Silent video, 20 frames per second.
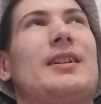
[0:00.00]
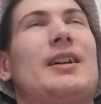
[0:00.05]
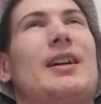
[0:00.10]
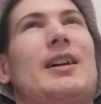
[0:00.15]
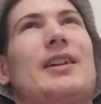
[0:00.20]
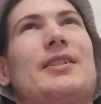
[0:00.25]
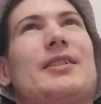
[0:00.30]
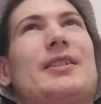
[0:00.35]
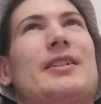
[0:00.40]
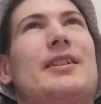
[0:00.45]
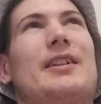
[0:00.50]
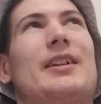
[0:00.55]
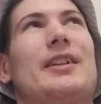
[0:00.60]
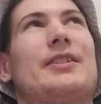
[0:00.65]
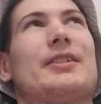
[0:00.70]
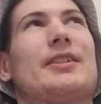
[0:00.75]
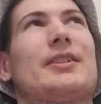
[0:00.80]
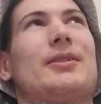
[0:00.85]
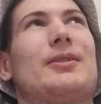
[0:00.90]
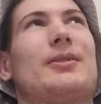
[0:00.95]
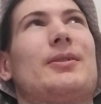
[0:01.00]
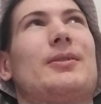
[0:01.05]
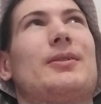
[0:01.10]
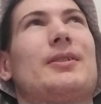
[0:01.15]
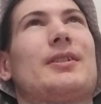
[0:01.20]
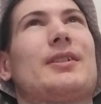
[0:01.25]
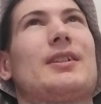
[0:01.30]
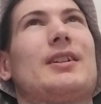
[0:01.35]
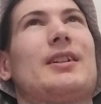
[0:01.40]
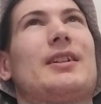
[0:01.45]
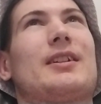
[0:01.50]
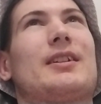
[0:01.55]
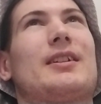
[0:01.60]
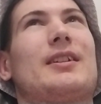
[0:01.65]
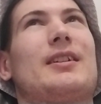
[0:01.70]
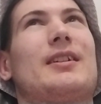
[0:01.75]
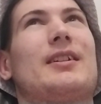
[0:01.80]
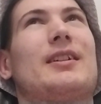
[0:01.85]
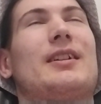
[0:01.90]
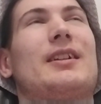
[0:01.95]
100 days ago and like
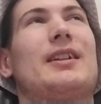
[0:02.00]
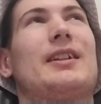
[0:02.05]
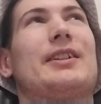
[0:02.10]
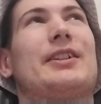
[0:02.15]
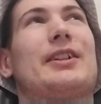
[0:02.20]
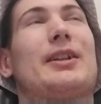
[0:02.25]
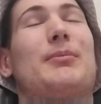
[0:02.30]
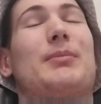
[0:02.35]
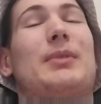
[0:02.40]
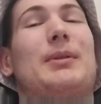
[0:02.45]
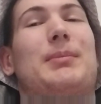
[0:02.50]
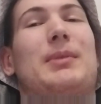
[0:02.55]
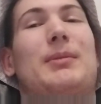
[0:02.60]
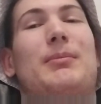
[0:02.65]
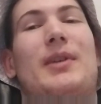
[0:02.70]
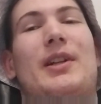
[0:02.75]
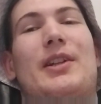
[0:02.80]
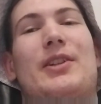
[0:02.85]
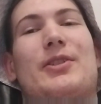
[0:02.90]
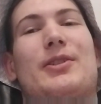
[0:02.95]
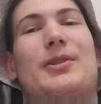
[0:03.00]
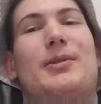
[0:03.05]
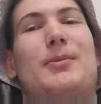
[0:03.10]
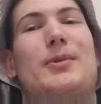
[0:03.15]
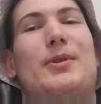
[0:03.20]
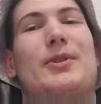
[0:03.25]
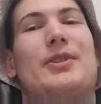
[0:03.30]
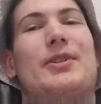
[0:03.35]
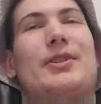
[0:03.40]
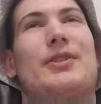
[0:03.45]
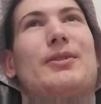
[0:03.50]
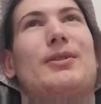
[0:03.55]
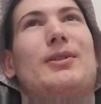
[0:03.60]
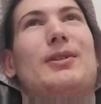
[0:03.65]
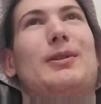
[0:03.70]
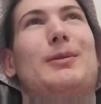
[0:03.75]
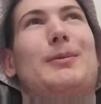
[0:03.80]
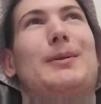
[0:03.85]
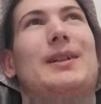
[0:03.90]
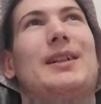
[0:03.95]
and some people managed to watch it
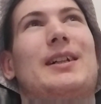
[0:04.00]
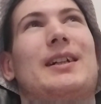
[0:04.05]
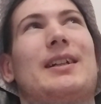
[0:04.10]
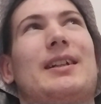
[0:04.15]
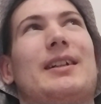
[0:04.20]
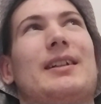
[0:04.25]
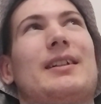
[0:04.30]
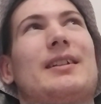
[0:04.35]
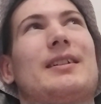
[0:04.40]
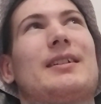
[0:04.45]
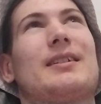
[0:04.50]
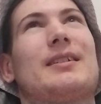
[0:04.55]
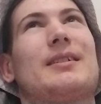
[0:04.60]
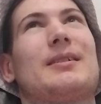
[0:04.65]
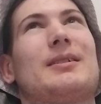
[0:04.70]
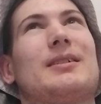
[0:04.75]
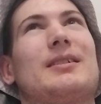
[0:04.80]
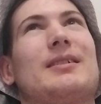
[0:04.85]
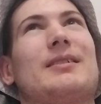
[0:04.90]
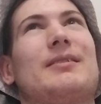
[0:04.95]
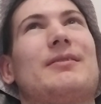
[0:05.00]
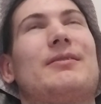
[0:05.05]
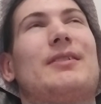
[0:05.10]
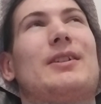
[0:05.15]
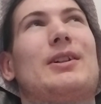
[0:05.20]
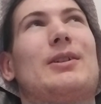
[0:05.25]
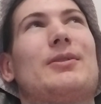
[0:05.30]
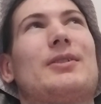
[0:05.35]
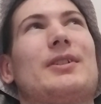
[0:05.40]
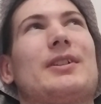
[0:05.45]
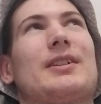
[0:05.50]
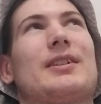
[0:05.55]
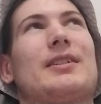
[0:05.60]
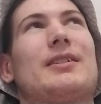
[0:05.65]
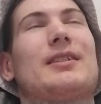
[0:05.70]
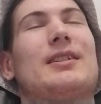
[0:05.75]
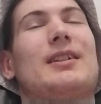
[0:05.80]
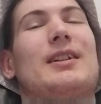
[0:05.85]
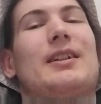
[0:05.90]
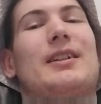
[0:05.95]
all while I found it
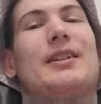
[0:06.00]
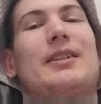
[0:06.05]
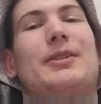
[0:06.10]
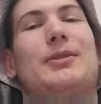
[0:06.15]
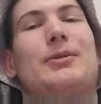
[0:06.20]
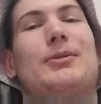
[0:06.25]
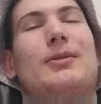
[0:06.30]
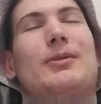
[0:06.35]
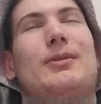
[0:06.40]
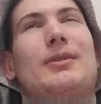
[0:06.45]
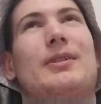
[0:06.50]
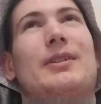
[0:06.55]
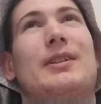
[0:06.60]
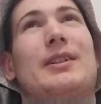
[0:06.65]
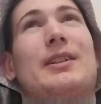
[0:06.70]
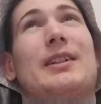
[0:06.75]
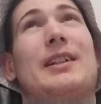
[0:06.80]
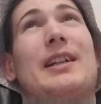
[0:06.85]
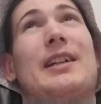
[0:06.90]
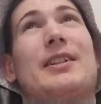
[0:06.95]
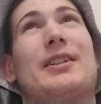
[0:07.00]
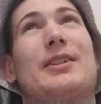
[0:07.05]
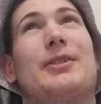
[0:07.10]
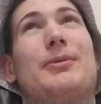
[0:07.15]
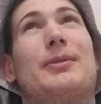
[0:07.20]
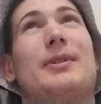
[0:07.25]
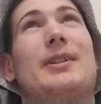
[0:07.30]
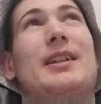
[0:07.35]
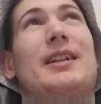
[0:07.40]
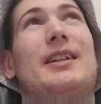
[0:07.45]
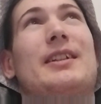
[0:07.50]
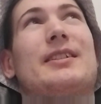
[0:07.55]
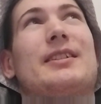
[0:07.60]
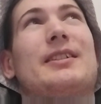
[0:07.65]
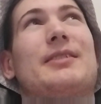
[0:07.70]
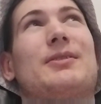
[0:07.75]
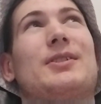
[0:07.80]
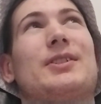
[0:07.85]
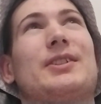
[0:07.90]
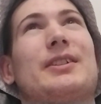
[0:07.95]
like at 283 days.
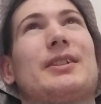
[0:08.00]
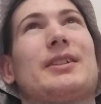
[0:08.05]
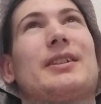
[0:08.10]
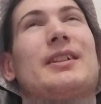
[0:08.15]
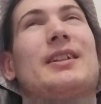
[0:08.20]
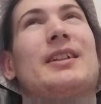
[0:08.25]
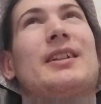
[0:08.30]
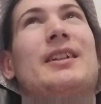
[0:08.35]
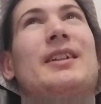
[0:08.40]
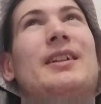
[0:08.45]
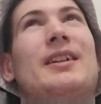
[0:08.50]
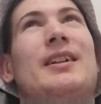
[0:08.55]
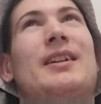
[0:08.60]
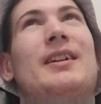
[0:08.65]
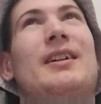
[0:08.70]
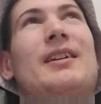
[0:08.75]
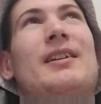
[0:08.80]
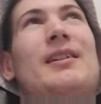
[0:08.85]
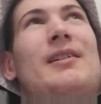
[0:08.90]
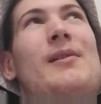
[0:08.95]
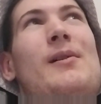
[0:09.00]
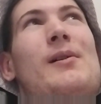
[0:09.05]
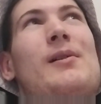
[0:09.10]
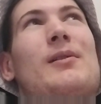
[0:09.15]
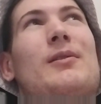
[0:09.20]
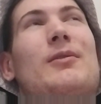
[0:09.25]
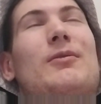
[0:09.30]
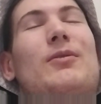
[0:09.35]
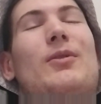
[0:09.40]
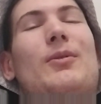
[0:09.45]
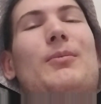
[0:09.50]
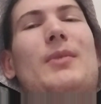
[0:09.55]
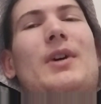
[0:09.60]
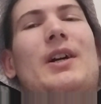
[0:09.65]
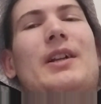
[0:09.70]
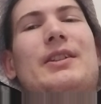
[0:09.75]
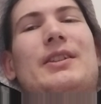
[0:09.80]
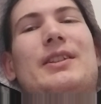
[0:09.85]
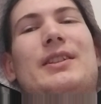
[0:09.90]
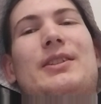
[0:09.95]
It was like for
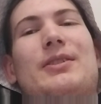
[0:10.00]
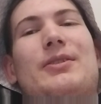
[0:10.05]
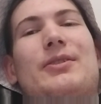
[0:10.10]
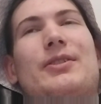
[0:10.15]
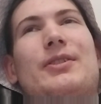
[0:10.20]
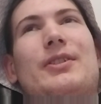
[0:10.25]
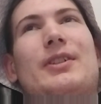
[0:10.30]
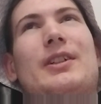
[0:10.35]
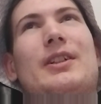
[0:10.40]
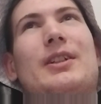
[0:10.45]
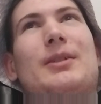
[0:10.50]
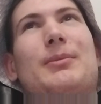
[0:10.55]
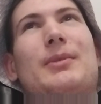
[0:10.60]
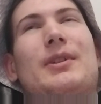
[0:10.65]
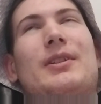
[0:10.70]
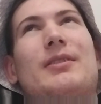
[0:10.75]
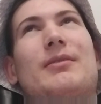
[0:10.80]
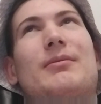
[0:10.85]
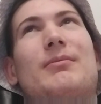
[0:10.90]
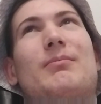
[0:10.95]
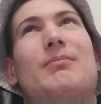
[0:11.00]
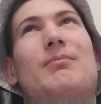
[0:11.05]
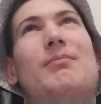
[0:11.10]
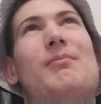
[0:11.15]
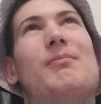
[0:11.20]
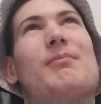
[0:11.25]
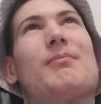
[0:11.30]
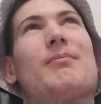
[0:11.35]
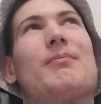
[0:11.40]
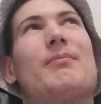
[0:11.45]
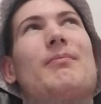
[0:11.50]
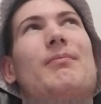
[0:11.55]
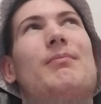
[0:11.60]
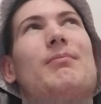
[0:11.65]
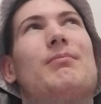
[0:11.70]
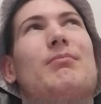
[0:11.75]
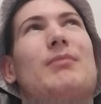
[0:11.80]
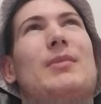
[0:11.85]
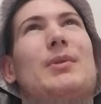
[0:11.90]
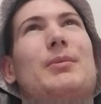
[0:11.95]
months in the start. I mean,
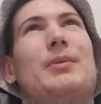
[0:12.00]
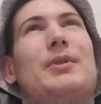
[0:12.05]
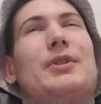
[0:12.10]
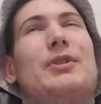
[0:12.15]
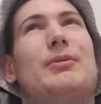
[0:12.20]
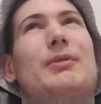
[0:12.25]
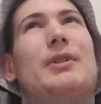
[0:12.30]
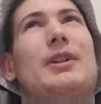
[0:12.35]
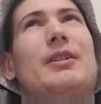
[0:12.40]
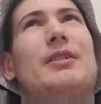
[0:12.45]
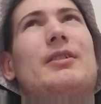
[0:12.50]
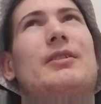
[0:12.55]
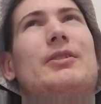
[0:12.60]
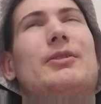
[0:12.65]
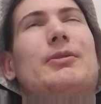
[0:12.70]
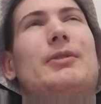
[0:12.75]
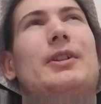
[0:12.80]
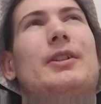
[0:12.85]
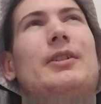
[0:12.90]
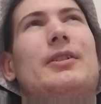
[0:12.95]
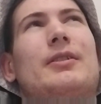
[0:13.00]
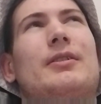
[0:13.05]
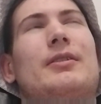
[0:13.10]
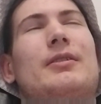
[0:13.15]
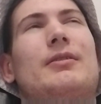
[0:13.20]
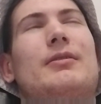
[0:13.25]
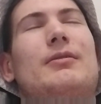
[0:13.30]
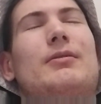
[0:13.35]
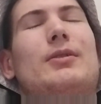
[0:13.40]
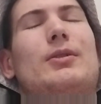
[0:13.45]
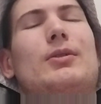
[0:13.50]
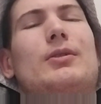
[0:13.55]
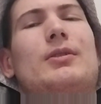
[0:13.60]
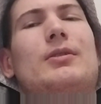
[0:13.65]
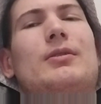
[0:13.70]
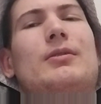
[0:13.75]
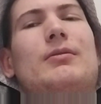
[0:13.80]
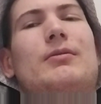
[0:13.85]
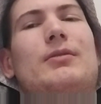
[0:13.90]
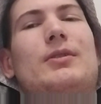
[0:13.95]
maybe three,
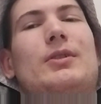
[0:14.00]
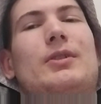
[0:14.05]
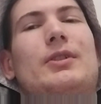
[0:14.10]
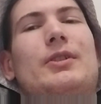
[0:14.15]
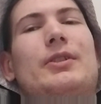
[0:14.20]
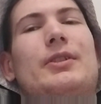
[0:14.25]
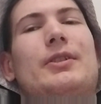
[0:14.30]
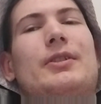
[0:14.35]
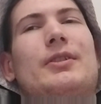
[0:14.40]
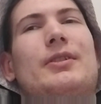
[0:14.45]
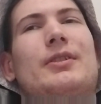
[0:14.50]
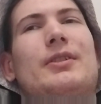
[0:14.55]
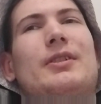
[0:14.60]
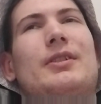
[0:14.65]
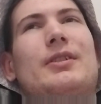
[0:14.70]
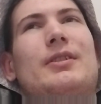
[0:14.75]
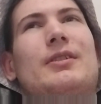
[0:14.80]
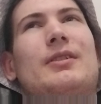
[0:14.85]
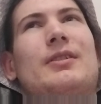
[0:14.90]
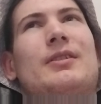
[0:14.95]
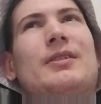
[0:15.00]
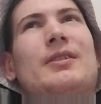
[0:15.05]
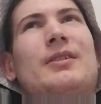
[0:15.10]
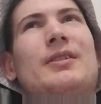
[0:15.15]
four. I think. And